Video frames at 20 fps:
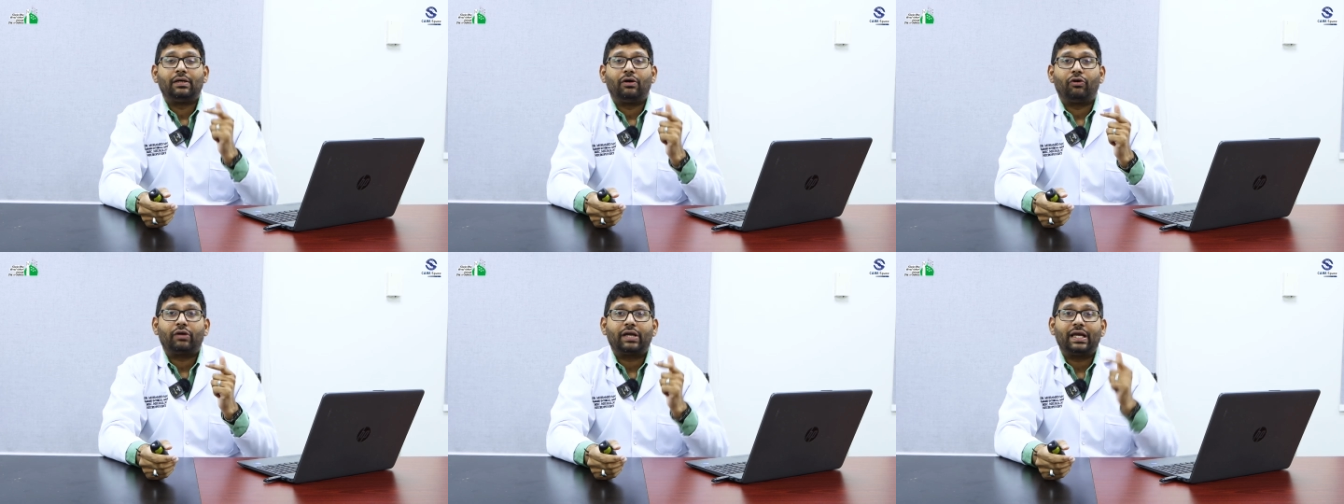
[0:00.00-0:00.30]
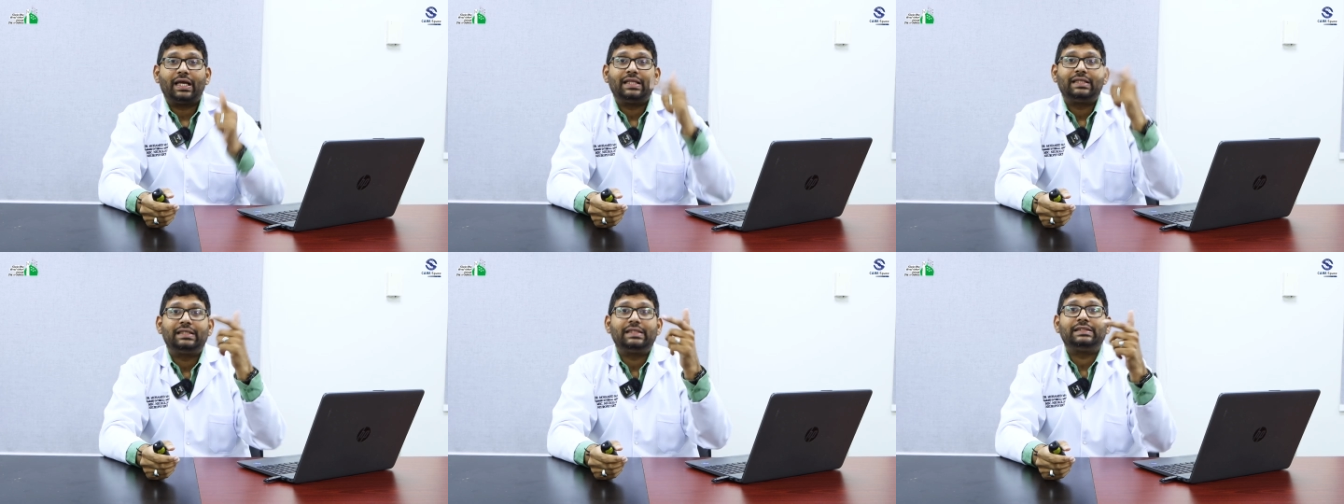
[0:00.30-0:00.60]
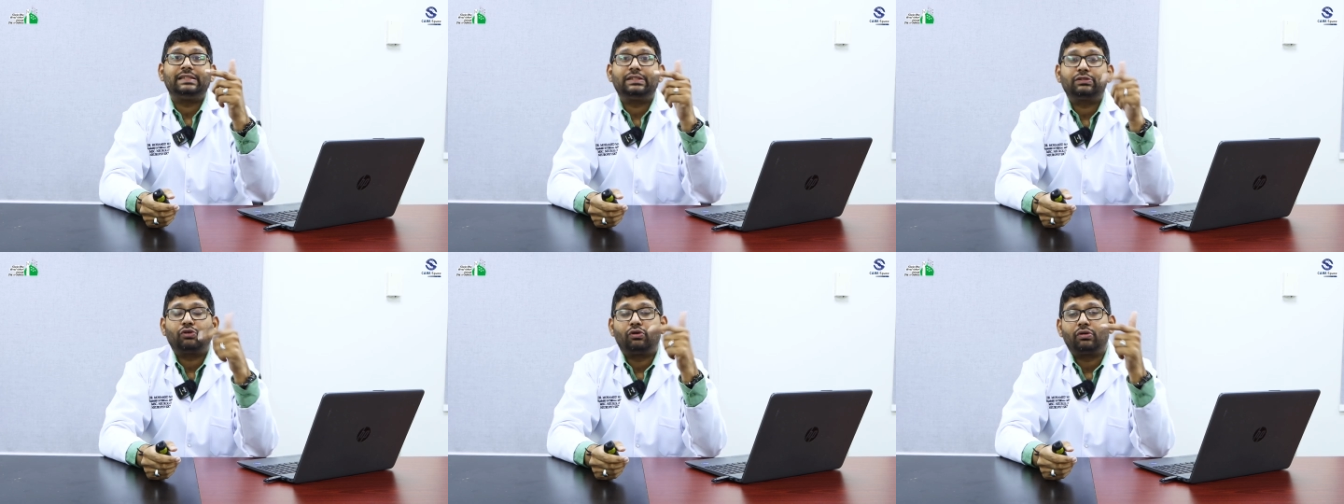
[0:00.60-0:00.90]
okay,
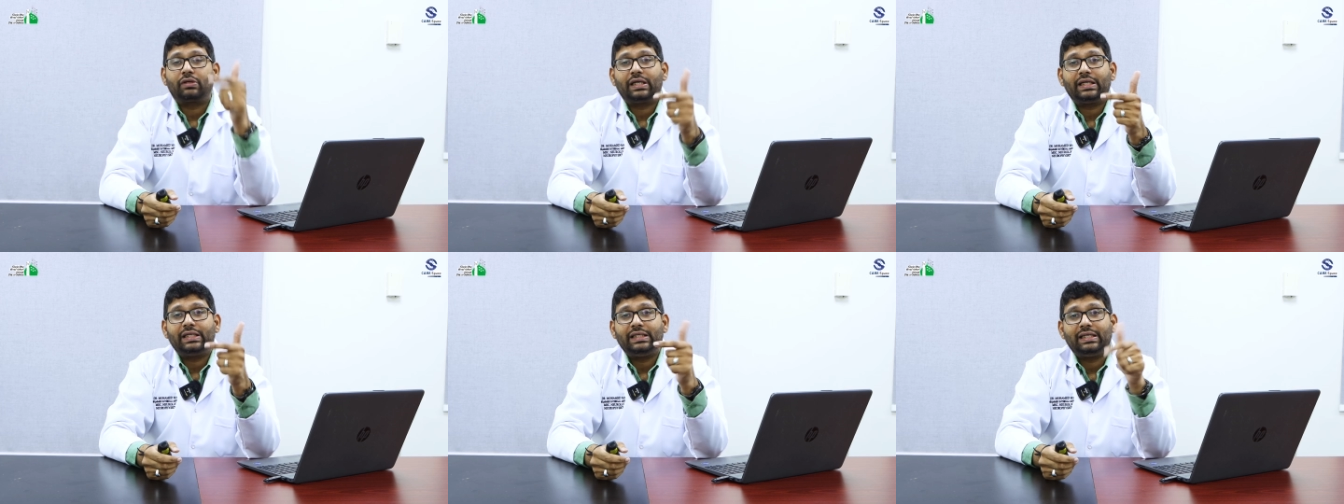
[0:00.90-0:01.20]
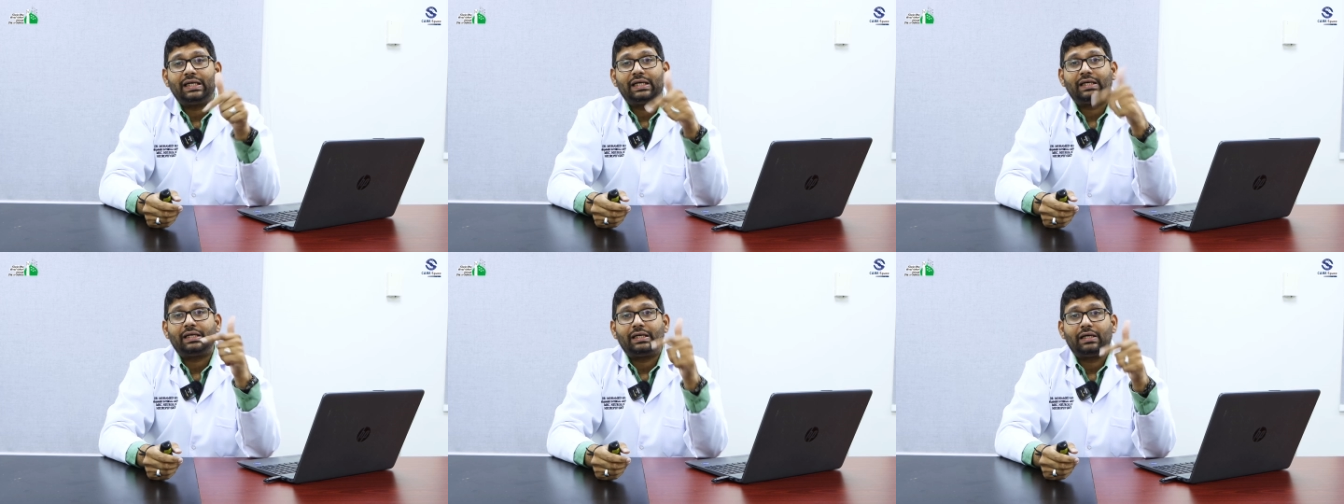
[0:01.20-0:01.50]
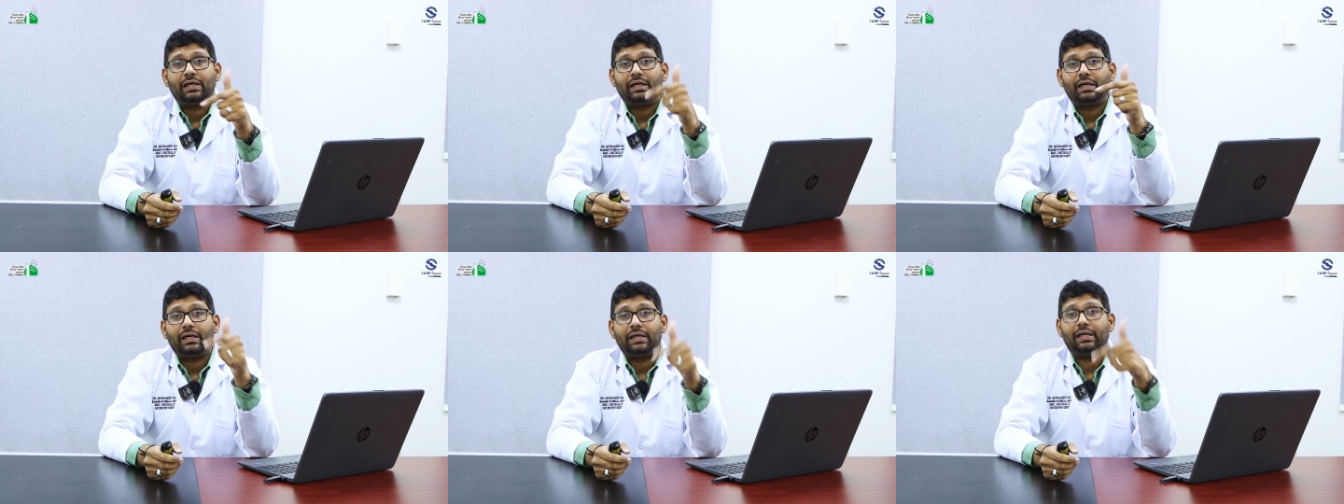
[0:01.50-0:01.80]
this is already
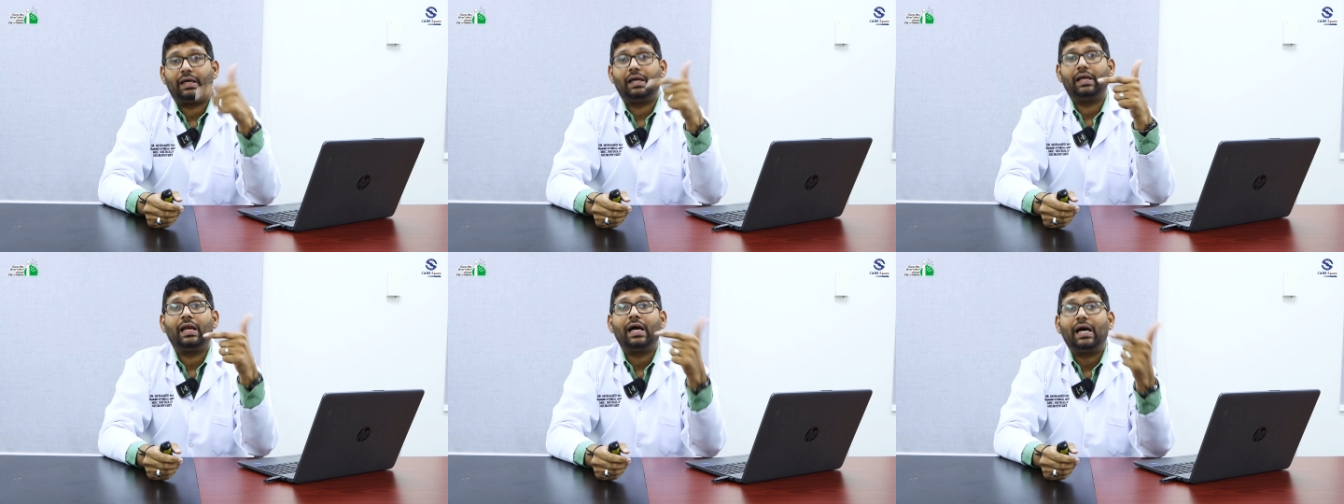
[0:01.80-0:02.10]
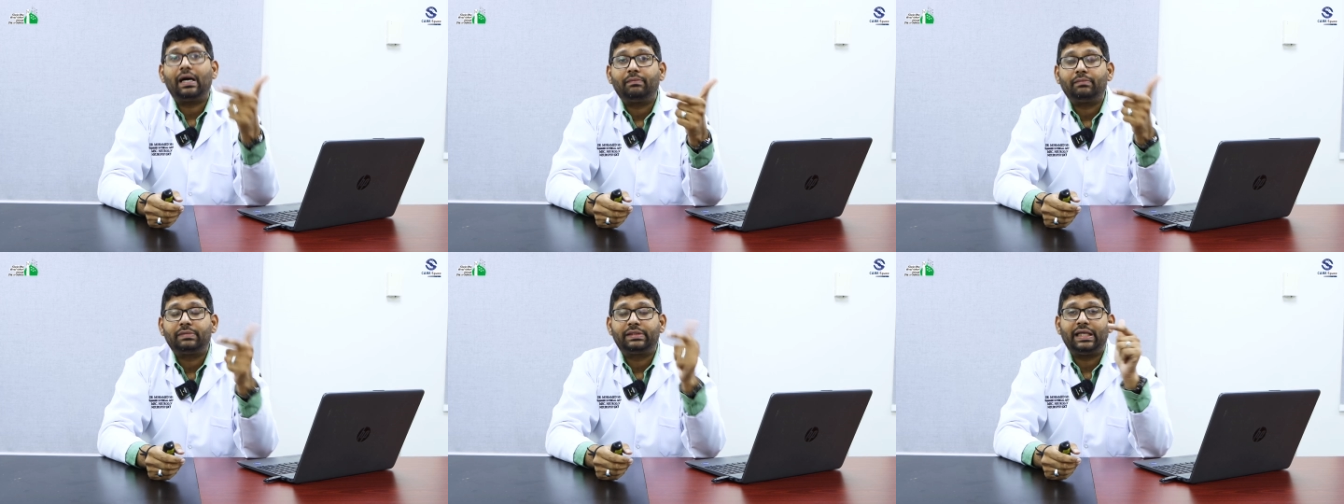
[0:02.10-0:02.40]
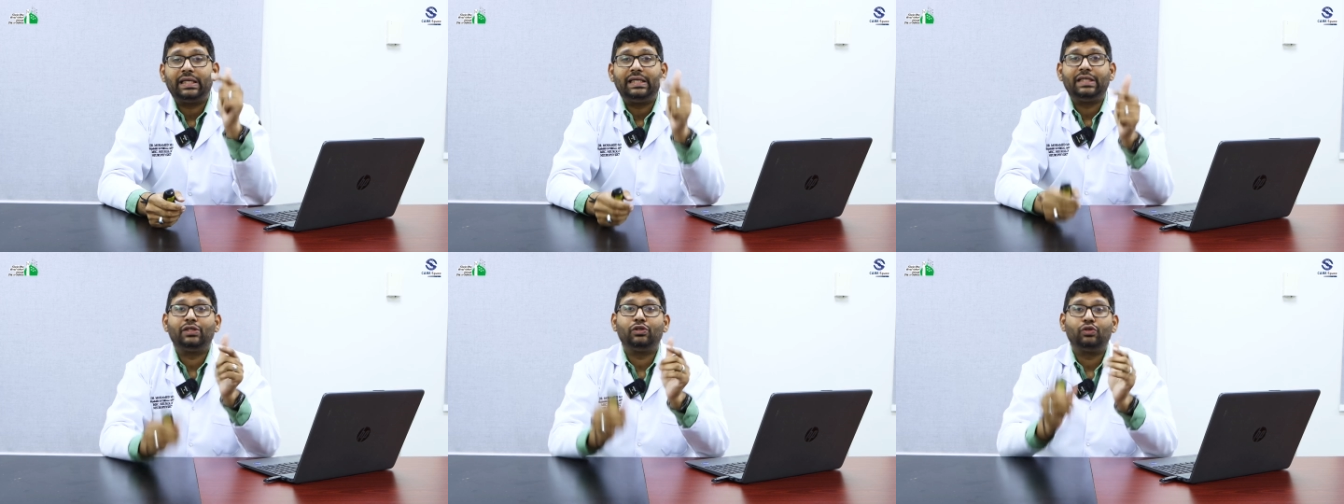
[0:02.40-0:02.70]
an alarm
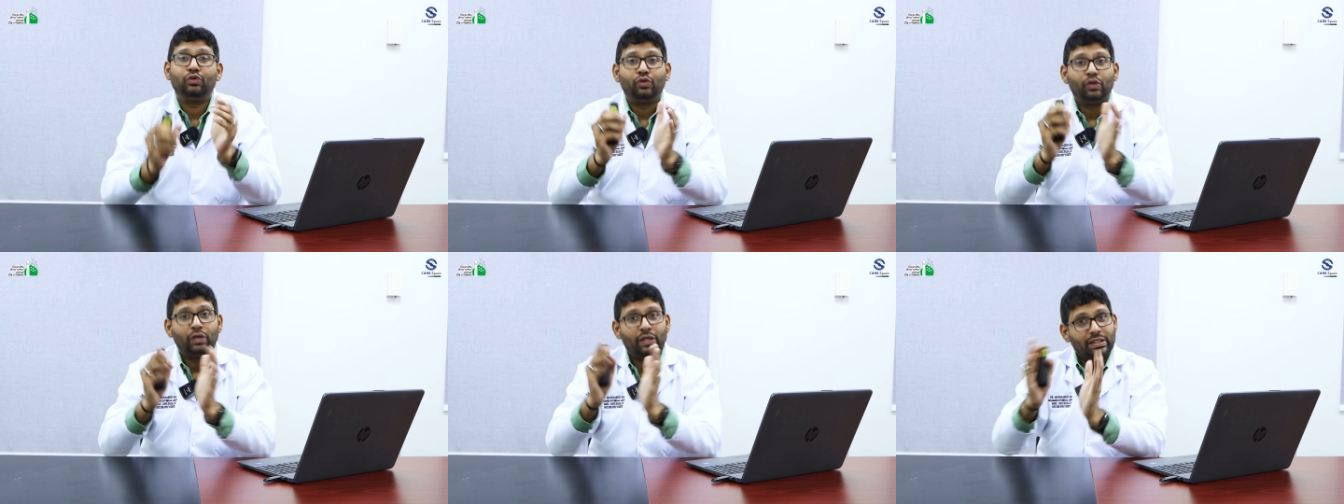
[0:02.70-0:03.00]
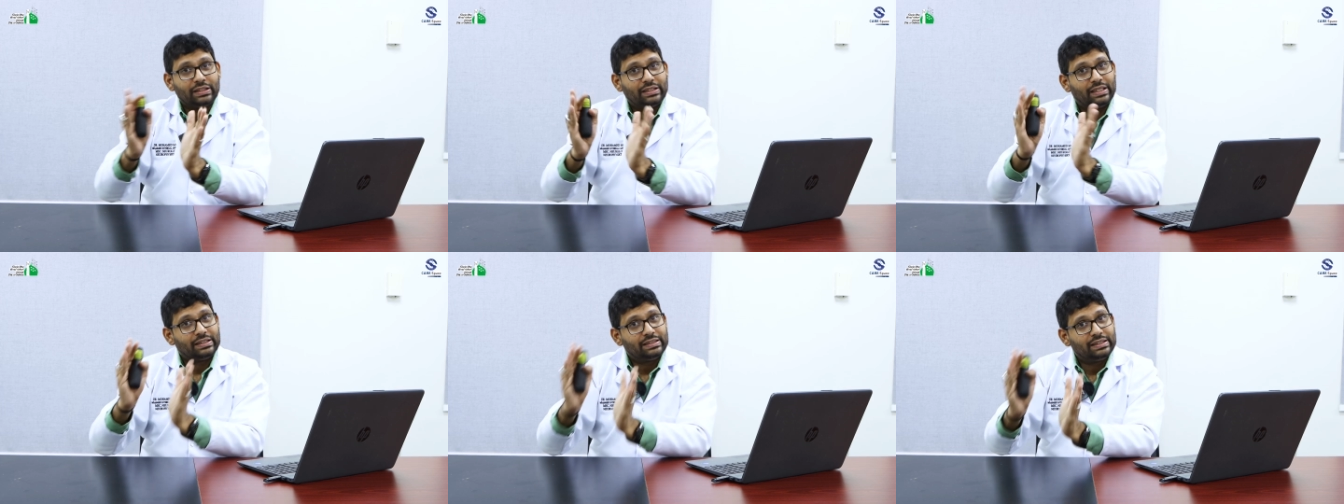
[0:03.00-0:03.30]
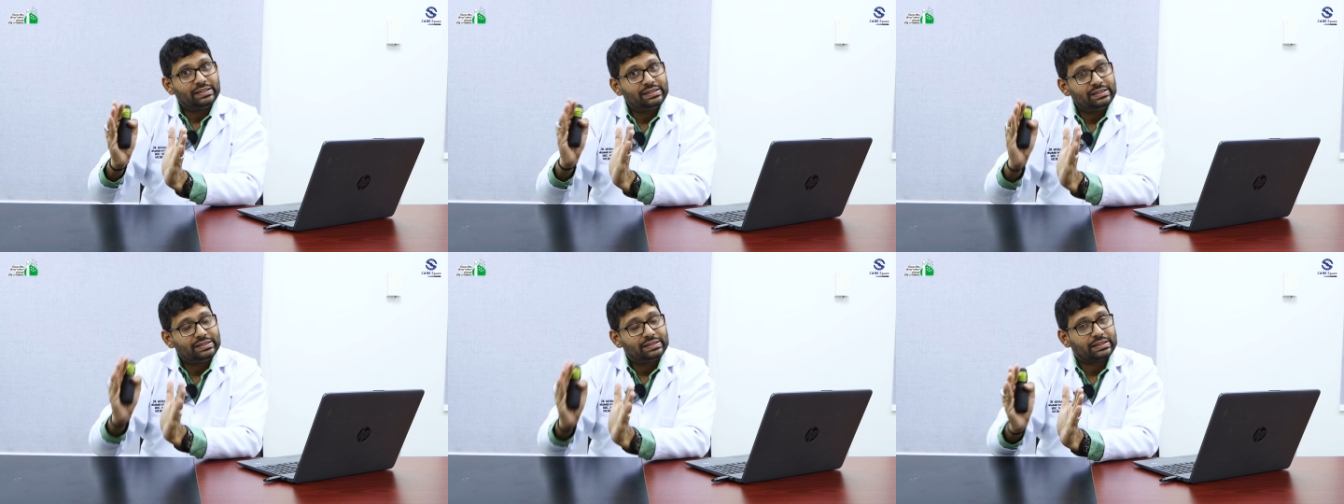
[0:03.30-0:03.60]
telling you that
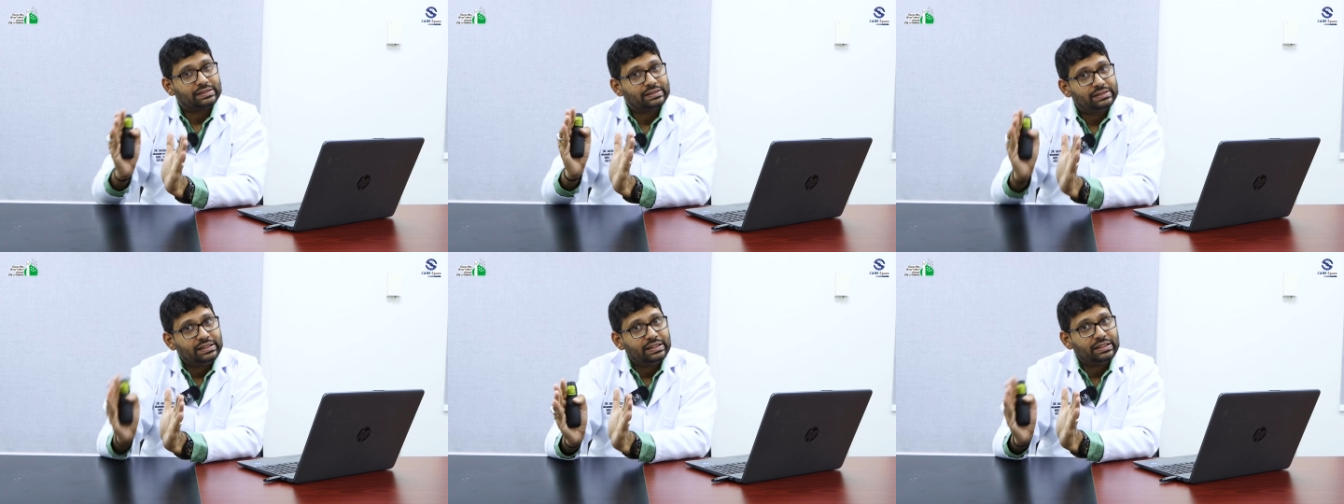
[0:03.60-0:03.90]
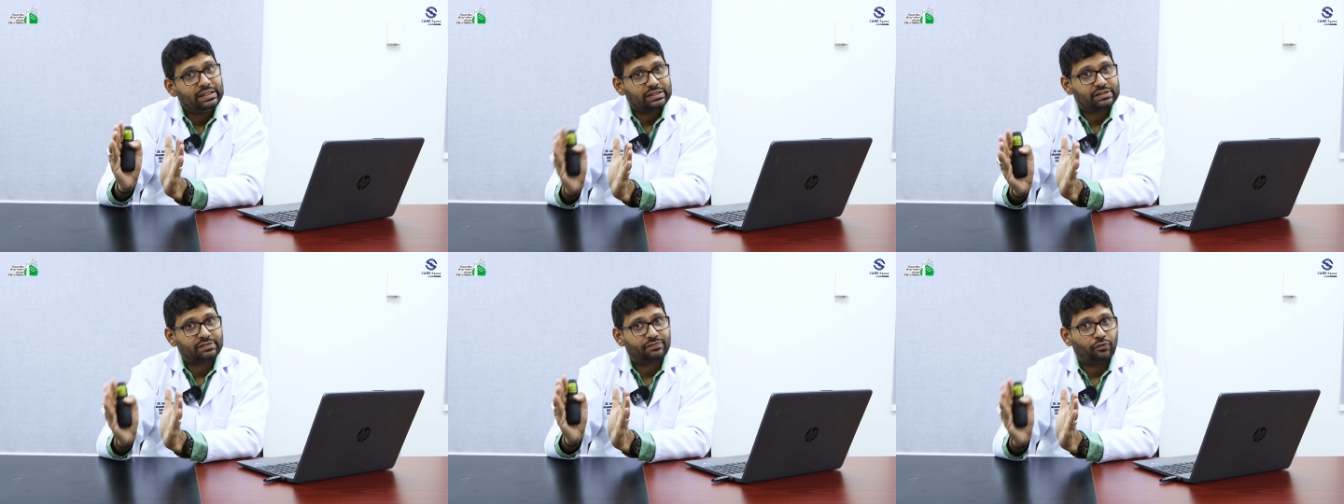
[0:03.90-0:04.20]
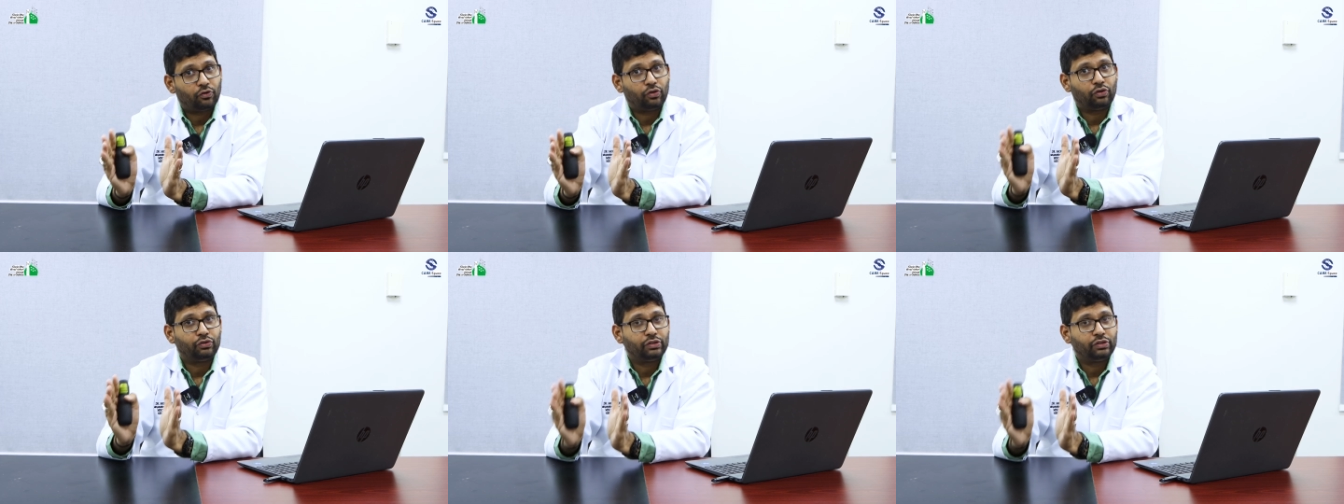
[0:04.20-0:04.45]
this is a serious fall.